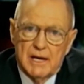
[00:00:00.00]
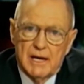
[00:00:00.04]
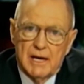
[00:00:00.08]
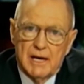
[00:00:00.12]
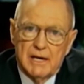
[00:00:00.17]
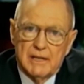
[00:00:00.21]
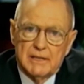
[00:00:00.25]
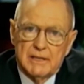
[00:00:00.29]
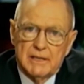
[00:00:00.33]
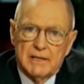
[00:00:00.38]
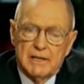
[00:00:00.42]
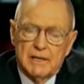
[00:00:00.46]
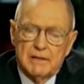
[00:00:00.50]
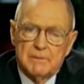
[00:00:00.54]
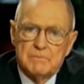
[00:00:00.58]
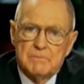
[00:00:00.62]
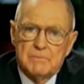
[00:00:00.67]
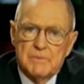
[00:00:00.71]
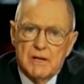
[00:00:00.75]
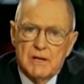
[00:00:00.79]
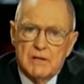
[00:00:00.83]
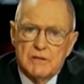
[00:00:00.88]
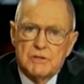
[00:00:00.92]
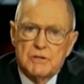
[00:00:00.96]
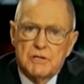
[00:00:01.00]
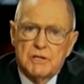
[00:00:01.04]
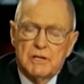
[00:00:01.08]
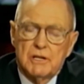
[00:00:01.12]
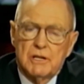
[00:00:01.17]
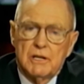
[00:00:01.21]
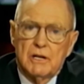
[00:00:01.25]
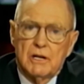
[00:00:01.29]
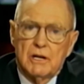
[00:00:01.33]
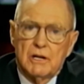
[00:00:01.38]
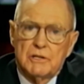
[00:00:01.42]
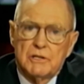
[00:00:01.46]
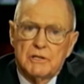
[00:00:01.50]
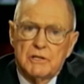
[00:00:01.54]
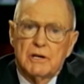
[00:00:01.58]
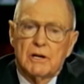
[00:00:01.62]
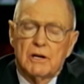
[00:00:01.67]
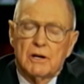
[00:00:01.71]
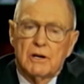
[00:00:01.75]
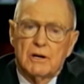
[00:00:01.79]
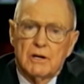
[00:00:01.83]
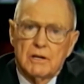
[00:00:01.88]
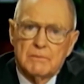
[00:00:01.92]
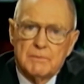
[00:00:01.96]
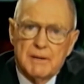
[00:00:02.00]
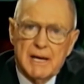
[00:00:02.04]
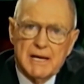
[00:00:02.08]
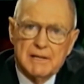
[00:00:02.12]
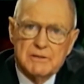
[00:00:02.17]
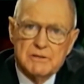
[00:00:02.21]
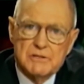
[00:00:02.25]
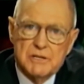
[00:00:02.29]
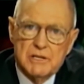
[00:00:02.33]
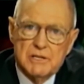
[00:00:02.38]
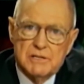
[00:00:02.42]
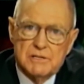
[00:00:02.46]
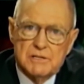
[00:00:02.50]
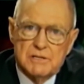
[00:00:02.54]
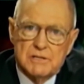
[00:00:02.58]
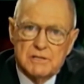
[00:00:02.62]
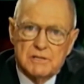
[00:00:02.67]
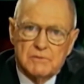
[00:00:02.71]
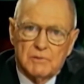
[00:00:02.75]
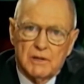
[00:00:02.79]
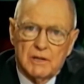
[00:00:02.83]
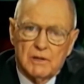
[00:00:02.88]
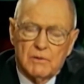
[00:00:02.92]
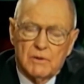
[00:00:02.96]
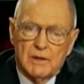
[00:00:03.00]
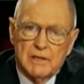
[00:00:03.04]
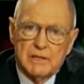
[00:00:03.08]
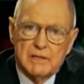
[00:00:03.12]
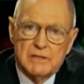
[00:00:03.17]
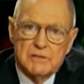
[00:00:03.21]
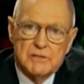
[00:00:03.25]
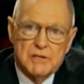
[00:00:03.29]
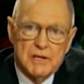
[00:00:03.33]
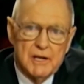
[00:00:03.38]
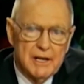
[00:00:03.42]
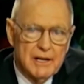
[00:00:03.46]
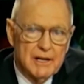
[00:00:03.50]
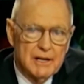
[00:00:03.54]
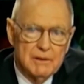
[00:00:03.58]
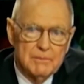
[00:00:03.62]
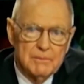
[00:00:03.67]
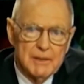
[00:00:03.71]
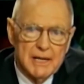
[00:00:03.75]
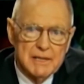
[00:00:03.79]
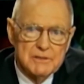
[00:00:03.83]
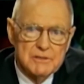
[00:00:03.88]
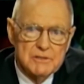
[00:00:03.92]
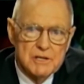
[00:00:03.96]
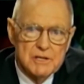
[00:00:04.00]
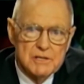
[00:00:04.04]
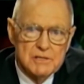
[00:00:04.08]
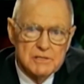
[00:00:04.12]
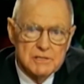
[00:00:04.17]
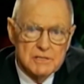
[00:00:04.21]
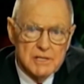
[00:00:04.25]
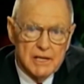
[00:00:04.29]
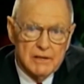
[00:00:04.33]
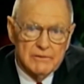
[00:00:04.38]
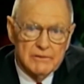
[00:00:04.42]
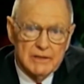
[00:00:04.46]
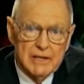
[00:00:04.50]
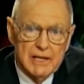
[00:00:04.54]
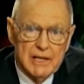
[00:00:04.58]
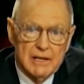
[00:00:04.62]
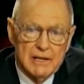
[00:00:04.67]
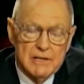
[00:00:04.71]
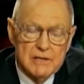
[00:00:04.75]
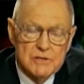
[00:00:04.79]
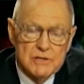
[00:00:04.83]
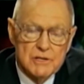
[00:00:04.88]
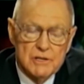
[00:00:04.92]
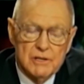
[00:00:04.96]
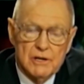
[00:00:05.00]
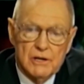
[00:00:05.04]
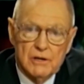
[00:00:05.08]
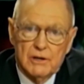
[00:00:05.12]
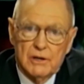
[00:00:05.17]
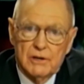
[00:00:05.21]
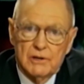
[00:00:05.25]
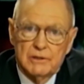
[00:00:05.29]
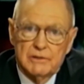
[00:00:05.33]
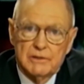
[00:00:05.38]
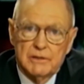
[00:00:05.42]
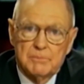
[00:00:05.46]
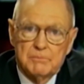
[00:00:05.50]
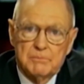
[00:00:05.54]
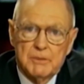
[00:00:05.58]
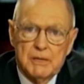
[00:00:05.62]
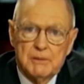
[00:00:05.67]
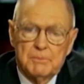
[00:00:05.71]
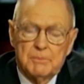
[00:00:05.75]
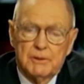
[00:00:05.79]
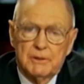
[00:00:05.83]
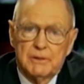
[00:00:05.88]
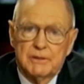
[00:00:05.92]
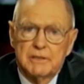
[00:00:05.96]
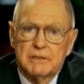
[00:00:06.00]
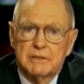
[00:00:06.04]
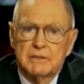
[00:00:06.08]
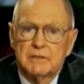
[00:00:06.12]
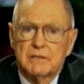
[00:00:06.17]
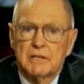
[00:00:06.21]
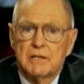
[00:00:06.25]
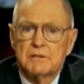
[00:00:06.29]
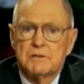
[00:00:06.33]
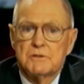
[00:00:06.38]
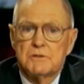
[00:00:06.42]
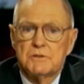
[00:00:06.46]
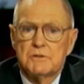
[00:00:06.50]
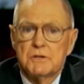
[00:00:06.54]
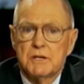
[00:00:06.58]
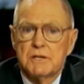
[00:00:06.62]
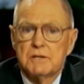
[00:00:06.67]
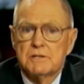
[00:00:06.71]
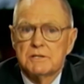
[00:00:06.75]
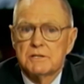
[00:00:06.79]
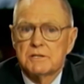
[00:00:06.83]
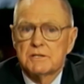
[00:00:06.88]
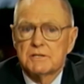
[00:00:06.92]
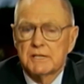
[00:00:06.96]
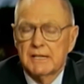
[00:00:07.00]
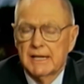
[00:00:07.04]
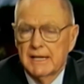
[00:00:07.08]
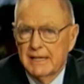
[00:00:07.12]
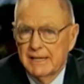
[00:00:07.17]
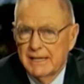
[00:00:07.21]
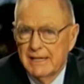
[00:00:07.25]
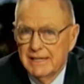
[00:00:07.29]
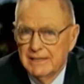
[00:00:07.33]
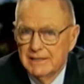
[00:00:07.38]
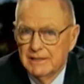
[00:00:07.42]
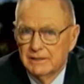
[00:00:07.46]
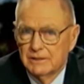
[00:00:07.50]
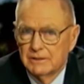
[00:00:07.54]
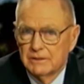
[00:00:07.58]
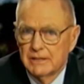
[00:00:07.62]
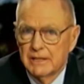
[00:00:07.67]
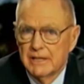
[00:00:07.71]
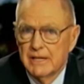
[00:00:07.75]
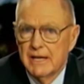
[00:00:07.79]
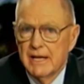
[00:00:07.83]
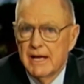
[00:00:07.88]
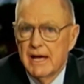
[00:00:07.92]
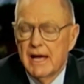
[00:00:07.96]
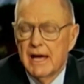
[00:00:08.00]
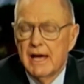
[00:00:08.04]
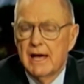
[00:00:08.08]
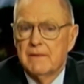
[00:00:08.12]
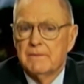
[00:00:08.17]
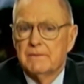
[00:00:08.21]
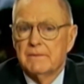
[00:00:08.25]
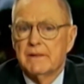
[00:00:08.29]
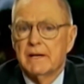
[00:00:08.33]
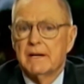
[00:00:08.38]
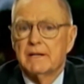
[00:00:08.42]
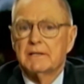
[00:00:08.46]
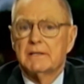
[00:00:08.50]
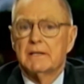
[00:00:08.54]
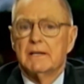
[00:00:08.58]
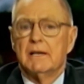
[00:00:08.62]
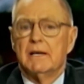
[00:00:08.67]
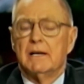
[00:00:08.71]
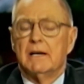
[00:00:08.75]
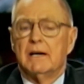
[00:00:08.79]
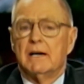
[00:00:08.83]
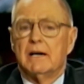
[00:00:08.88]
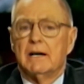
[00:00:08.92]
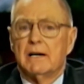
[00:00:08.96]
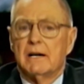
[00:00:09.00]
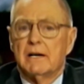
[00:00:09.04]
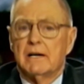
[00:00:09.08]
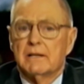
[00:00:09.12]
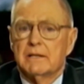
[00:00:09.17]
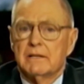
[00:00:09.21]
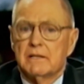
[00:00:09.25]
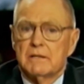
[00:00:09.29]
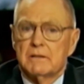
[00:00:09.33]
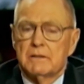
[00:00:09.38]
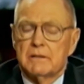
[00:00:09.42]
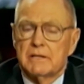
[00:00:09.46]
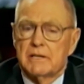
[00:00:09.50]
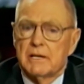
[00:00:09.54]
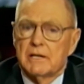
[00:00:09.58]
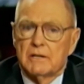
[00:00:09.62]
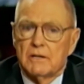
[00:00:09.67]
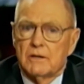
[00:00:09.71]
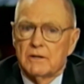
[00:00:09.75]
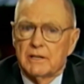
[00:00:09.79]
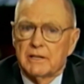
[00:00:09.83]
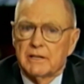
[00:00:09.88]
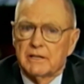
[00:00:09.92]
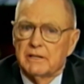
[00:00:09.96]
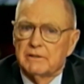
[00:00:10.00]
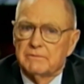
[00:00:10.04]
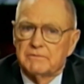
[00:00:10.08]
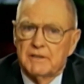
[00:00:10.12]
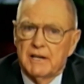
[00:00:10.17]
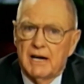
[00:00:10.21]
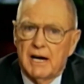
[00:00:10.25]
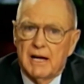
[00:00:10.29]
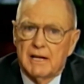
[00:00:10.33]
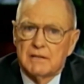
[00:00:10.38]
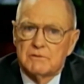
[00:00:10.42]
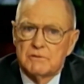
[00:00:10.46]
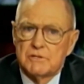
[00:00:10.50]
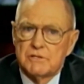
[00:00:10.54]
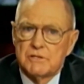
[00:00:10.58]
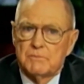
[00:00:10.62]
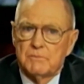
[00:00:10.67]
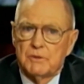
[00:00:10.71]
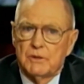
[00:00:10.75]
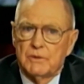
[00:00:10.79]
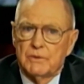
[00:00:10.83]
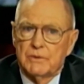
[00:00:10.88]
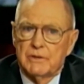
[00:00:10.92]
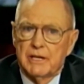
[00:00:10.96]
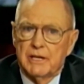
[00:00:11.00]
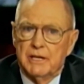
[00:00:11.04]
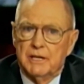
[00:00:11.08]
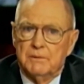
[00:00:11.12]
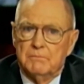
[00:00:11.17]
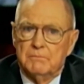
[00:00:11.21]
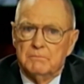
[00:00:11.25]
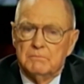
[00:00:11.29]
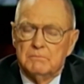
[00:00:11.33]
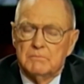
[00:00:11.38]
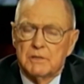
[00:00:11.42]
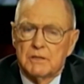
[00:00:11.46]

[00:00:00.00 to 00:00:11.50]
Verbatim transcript: And uh, she, she heard about Jesus. Well, what did she hear about Jesus? Evidently, she heard that people that touched Jesus got healed and that uh, the, the anointing of God was upon him